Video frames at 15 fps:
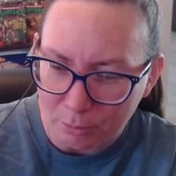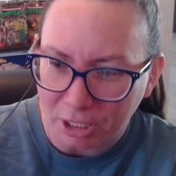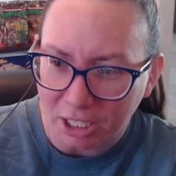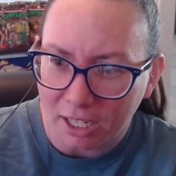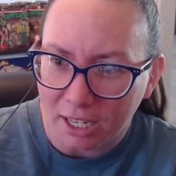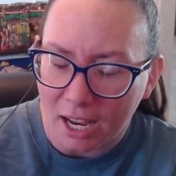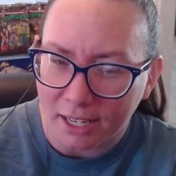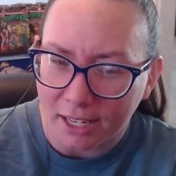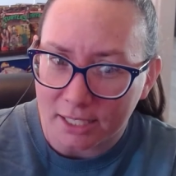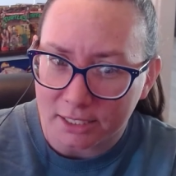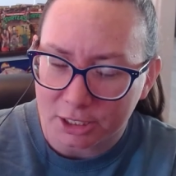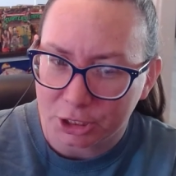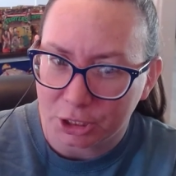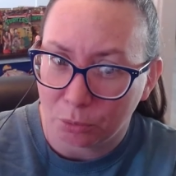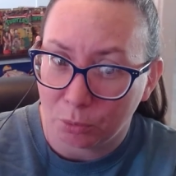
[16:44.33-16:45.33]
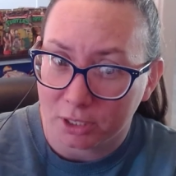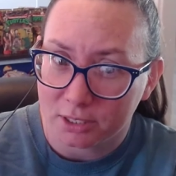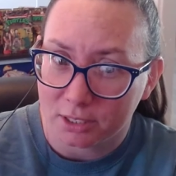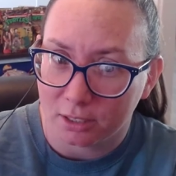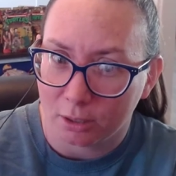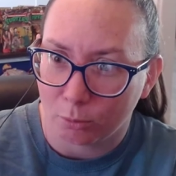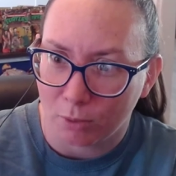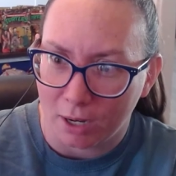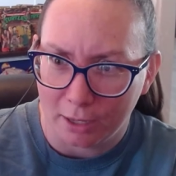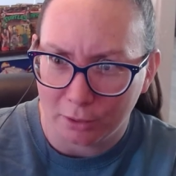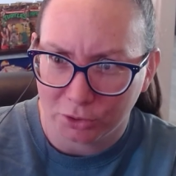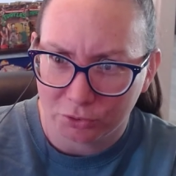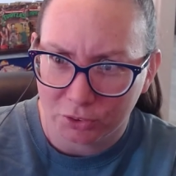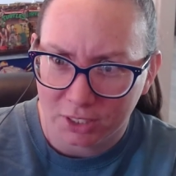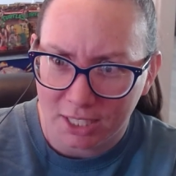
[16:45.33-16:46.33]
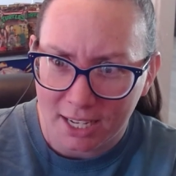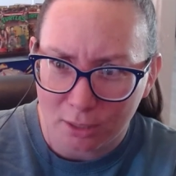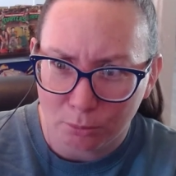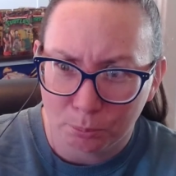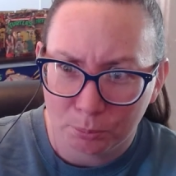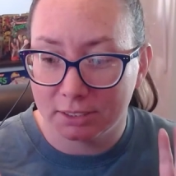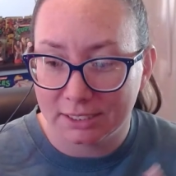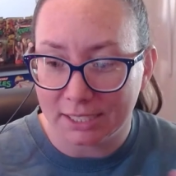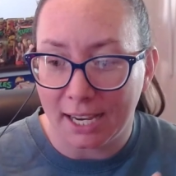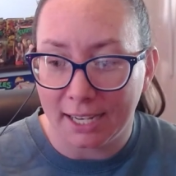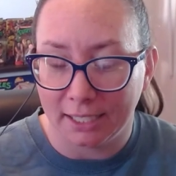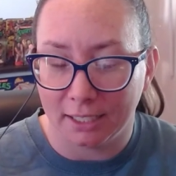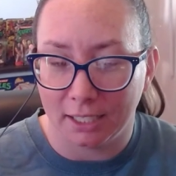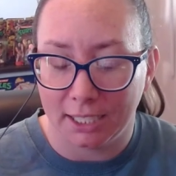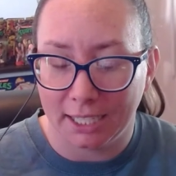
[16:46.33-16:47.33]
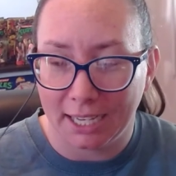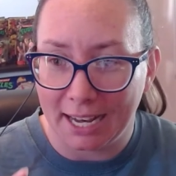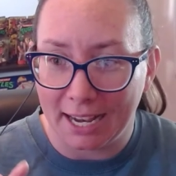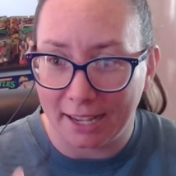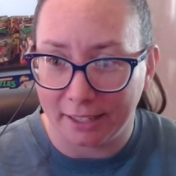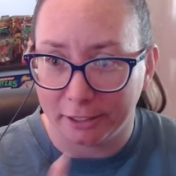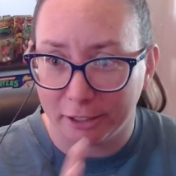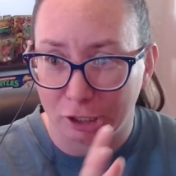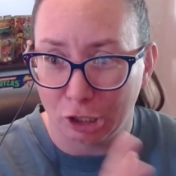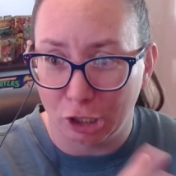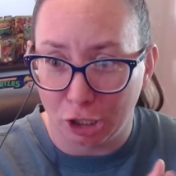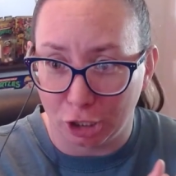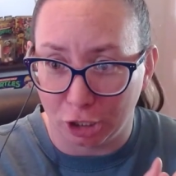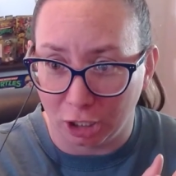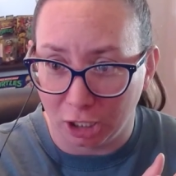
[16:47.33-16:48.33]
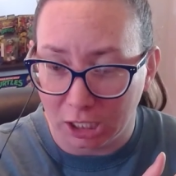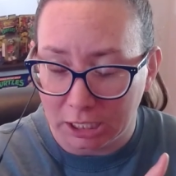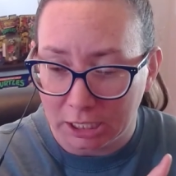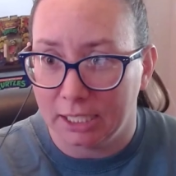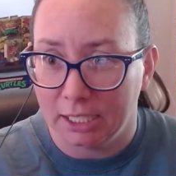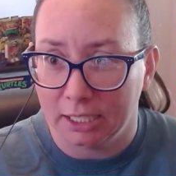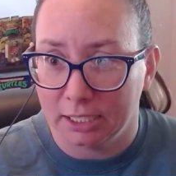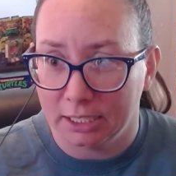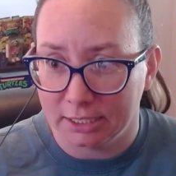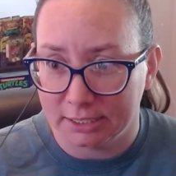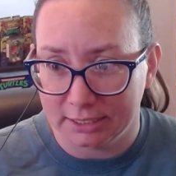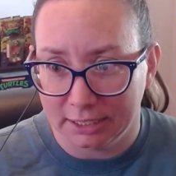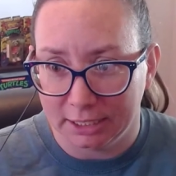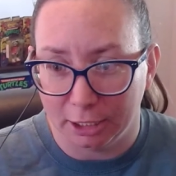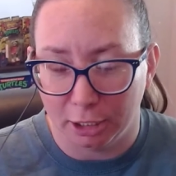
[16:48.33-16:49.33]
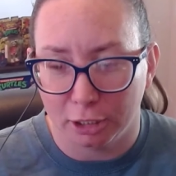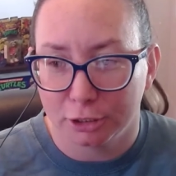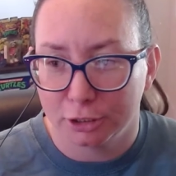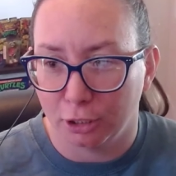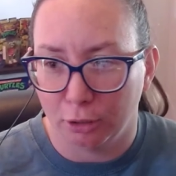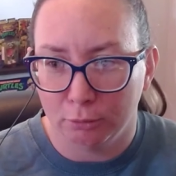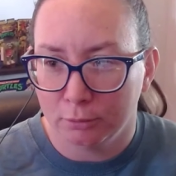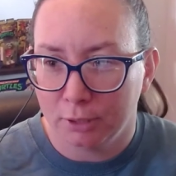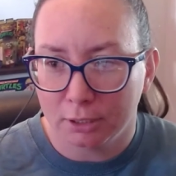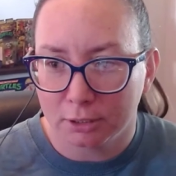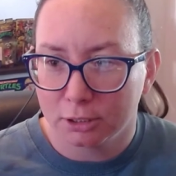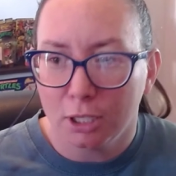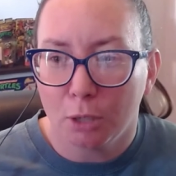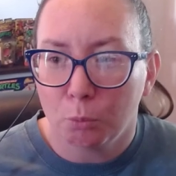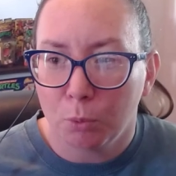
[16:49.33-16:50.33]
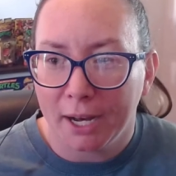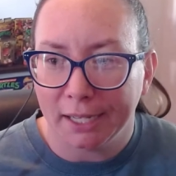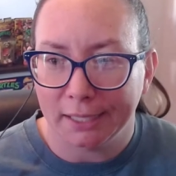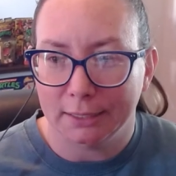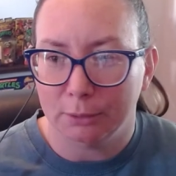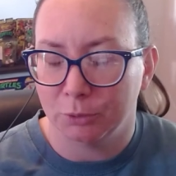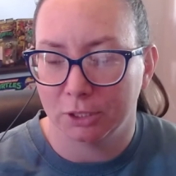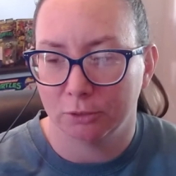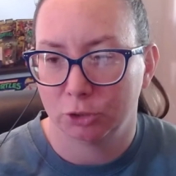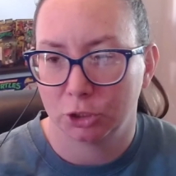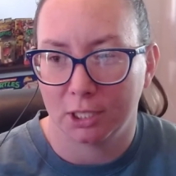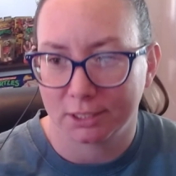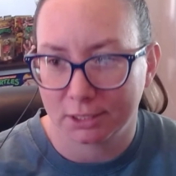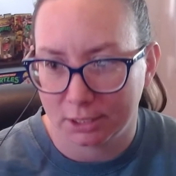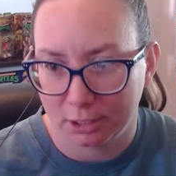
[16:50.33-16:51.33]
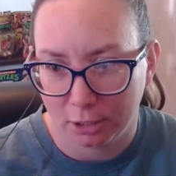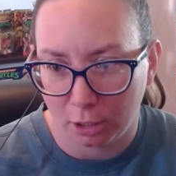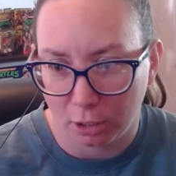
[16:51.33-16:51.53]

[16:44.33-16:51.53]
I mean, I guess she wasn't around for that. Scion had her in his ear, so there's no way he would have trusted